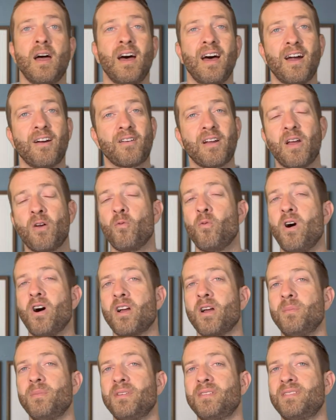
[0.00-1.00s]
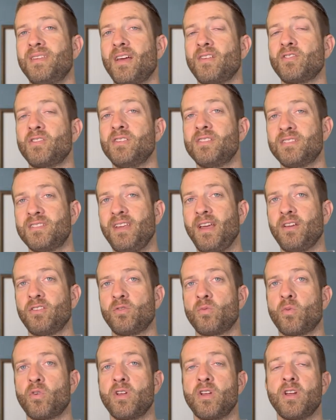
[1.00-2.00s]
All right, welcome to session
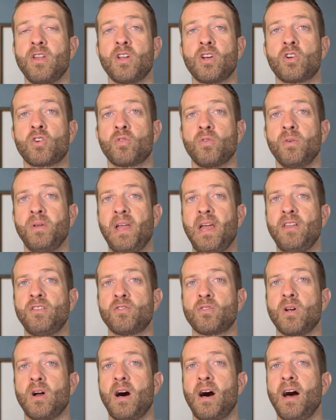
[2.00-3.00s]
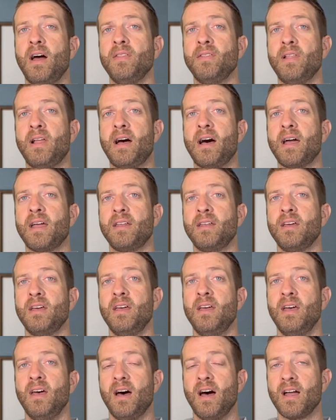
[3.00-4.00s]
six, where you're gonna create your online
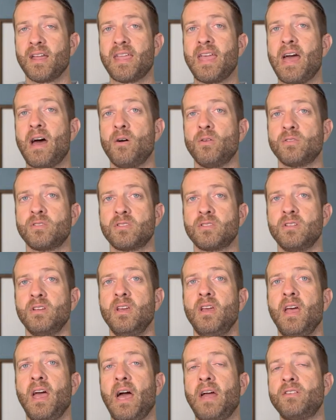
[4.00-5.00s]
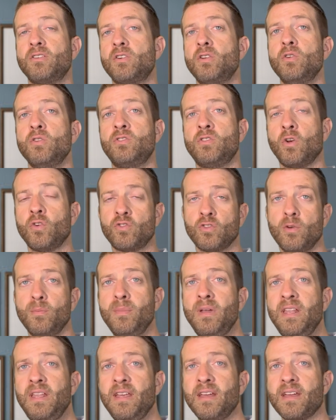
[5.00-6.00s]
accounts and your new social
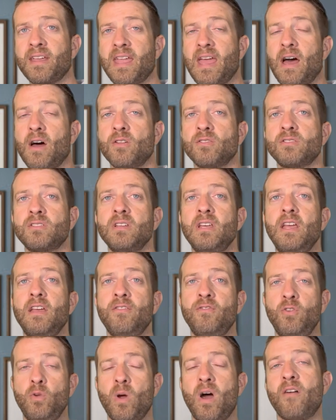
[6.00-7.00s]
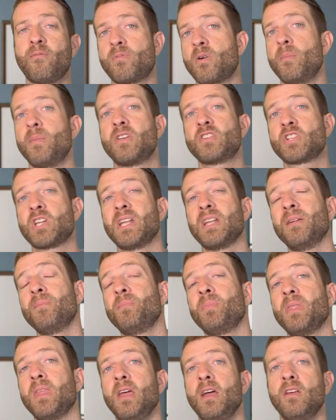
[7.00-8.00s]
media accounts if you have permission.
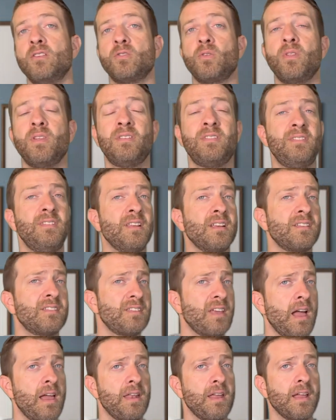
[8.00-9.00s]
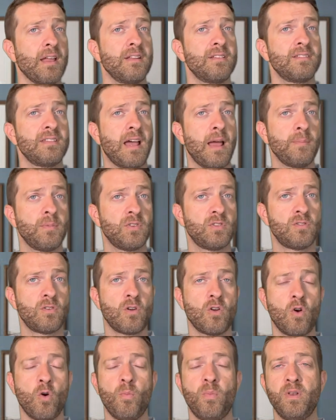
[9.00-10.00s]
So this is exciting. It's time to
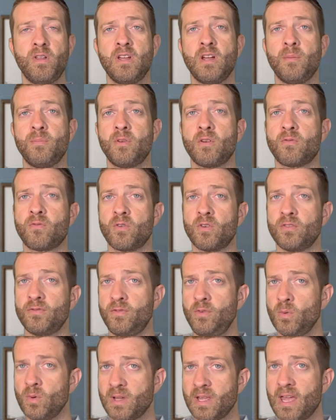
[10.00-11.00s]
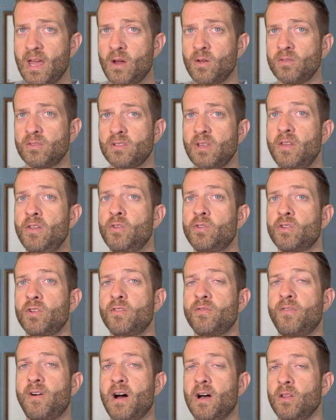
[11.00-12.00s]
start opening up your first few accounts and you
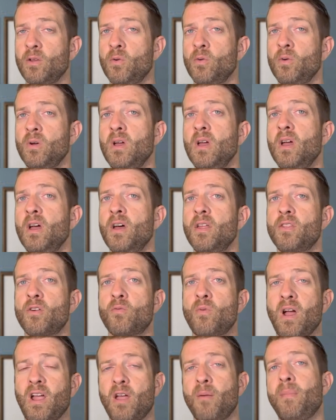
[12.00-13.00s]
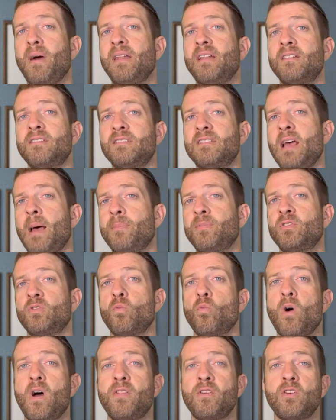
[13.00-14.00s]
should follow the recommended
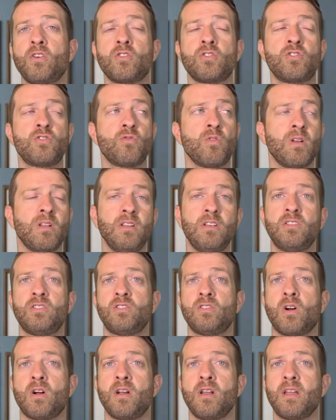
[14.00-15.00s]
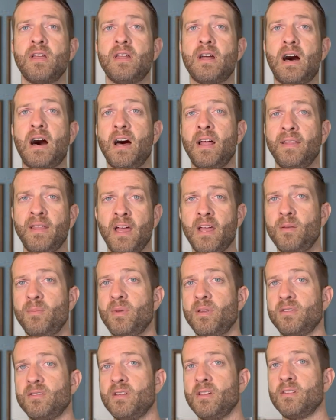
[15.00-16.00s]
steps, whether you're strictly starting an online
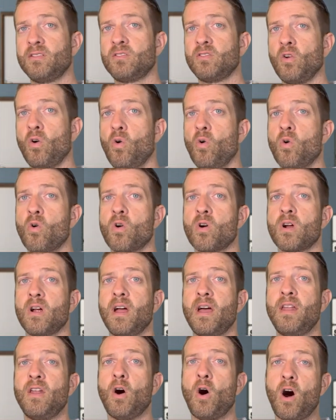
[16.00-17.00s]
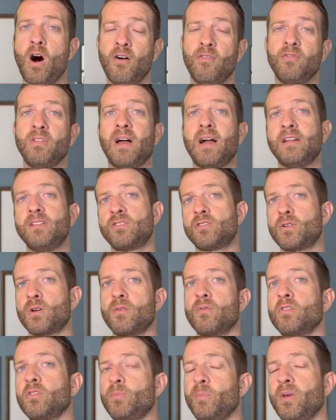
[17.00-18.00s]
business or an offline
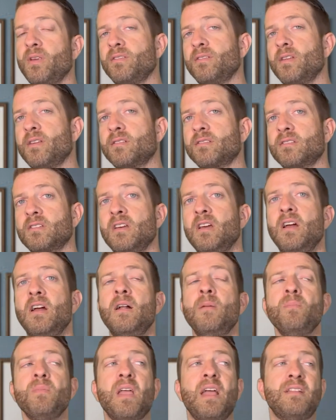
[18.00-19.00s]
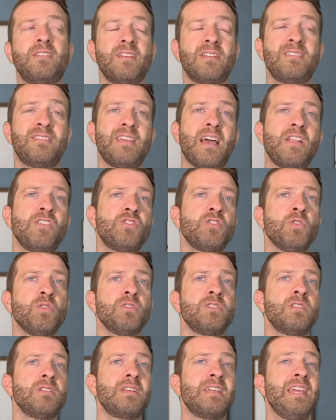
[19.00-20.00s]
service business. It's
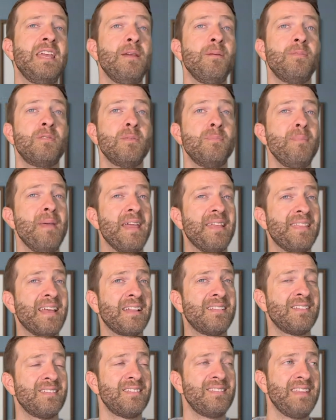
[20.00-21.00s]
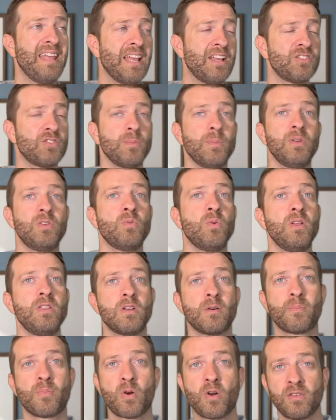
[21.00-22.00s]
essential to keep to make that distinction
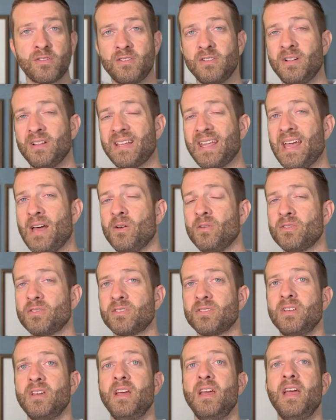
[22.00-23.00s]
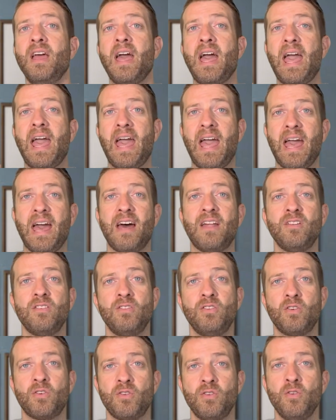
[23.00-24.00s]
between your personal accounts
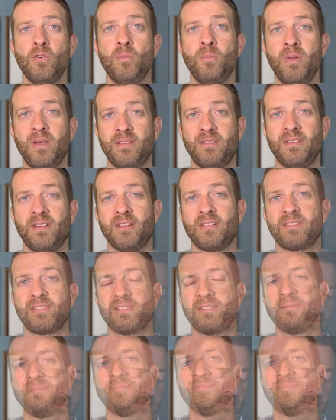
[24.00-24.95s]
and your new business.